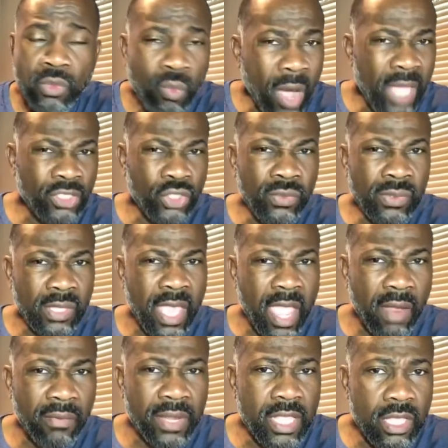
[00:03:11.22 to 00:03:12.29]
Watch who's
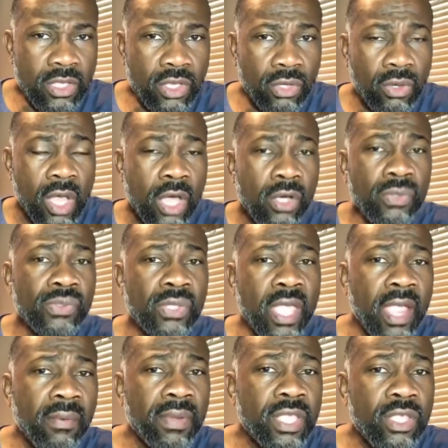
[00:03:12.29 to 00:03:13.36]
carrying you. Who's
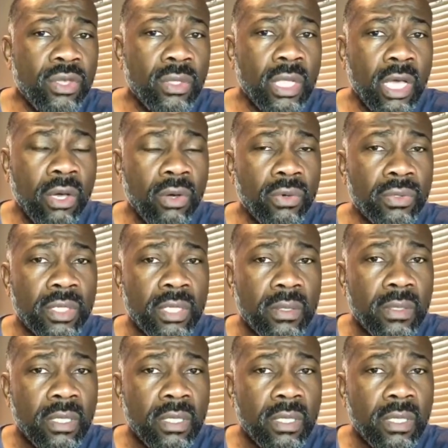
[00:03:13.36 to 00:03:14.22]
carrying your load?